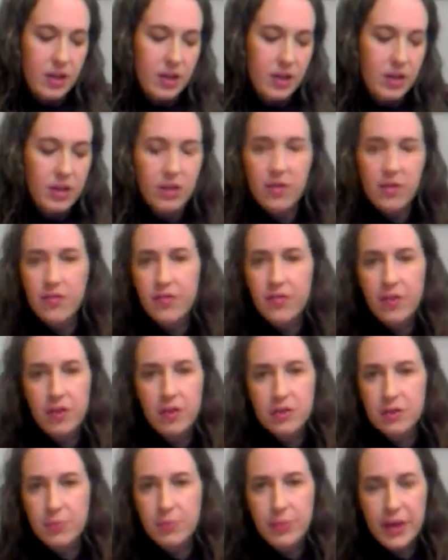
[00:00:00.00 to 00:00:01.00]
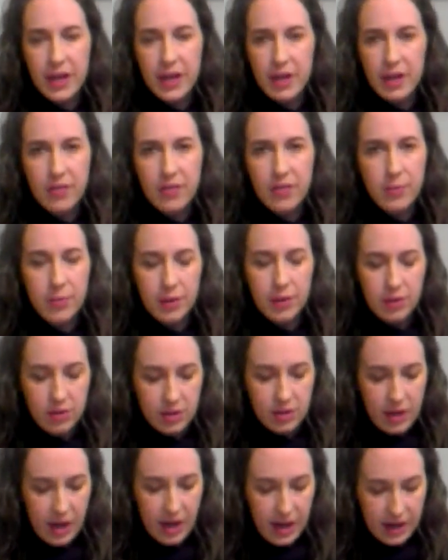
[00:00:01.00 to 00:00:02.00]
The first bit of the build
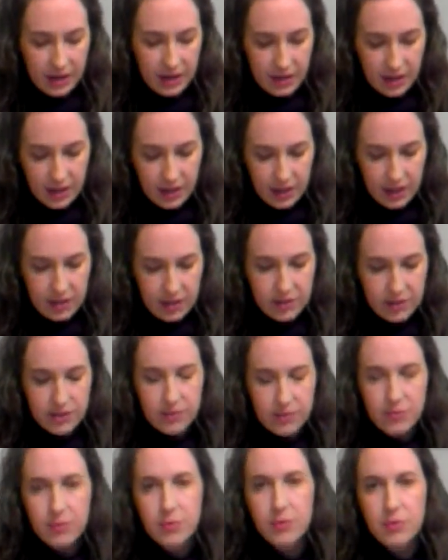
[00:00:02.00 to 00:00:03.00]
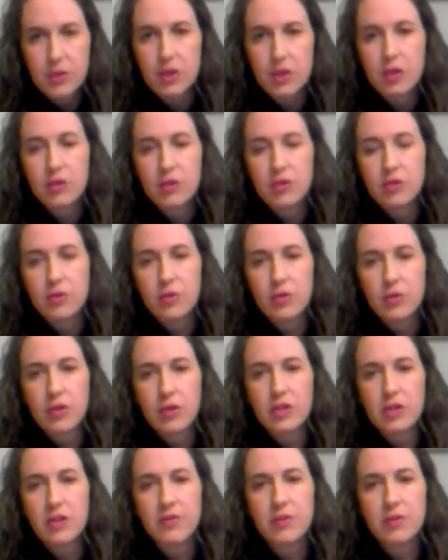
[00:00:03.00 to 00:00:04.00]
guide is, the
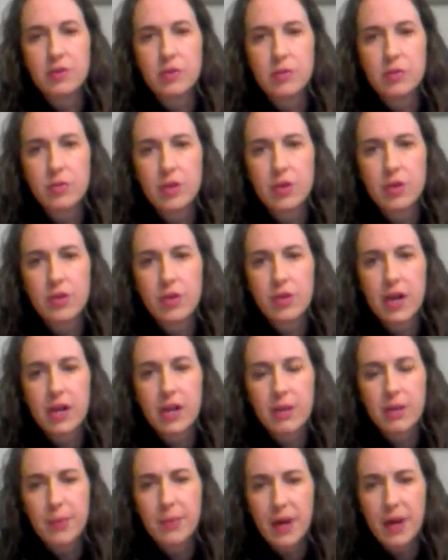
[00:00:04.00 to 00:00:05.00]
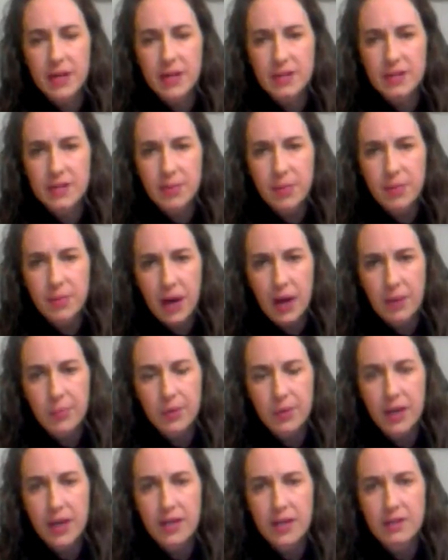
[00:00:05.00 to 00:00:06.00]
difference between creating buckets and
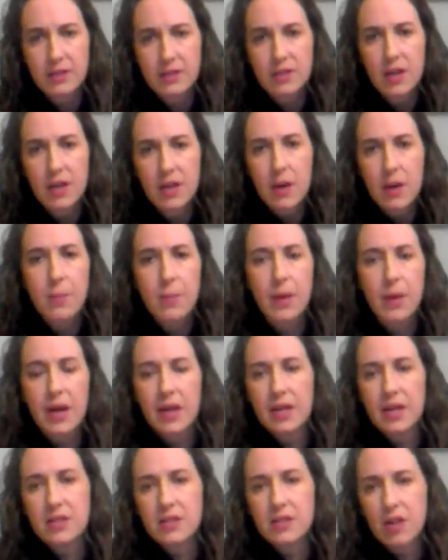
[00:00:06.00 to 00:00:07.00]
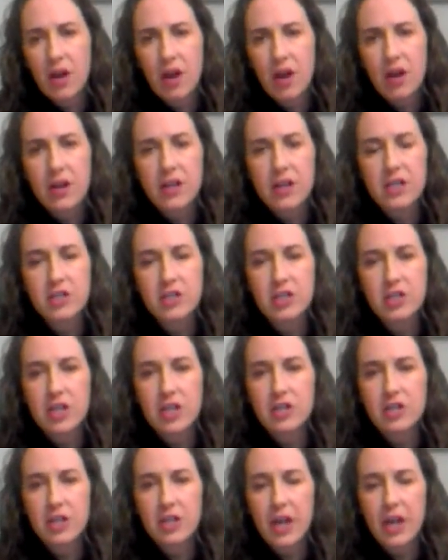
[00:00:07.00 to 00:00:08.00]
pipelines. Buckets are
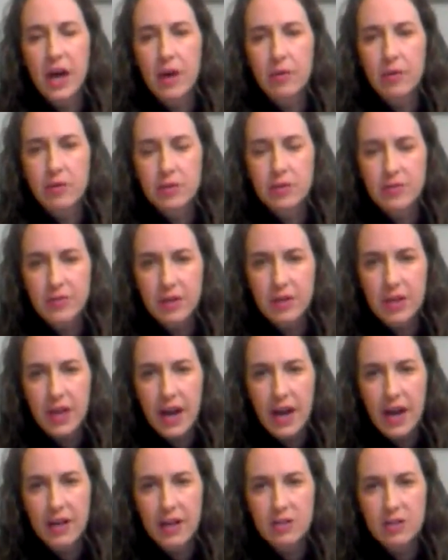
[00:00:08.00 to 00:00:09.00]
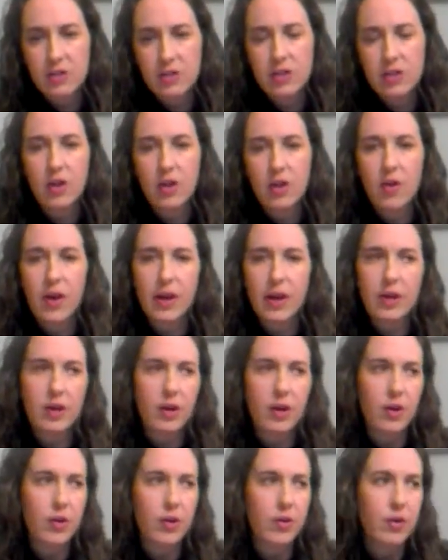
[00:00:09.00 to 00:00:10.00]
exchanging hours for cash. I
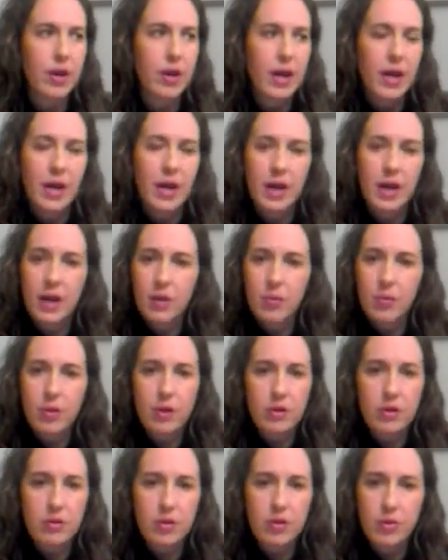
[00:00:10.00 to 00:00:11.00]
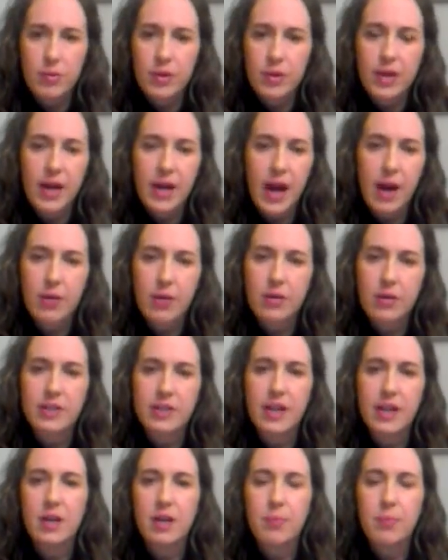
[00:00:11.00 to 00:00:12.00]
go and I work 3 hours,
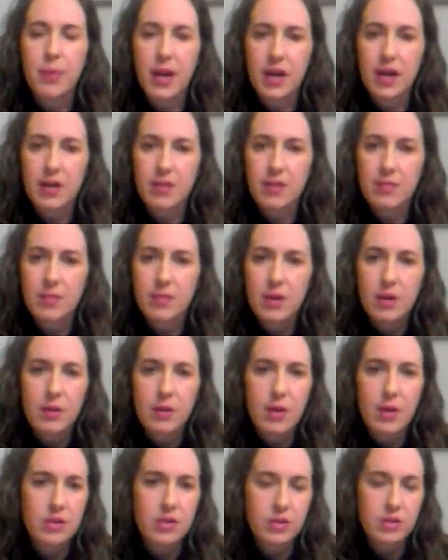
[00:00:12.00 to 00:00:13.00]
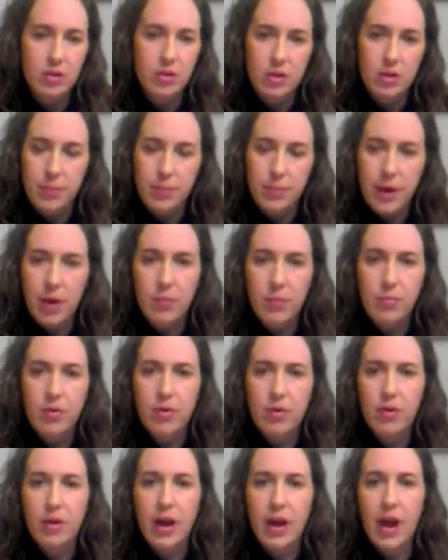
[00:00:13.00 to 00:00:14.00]
I get paid a certain amount
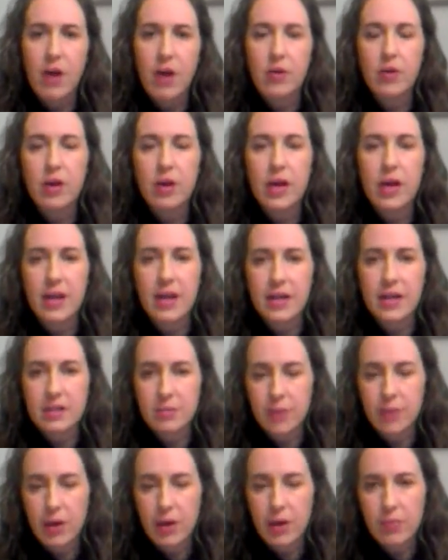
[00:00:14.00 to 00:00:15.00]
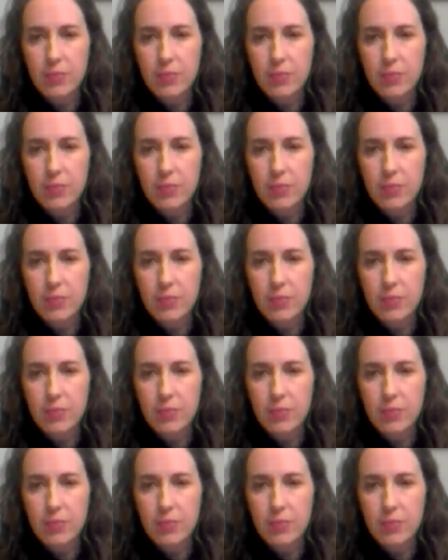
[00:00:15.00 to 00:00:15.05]
per hour, and that's my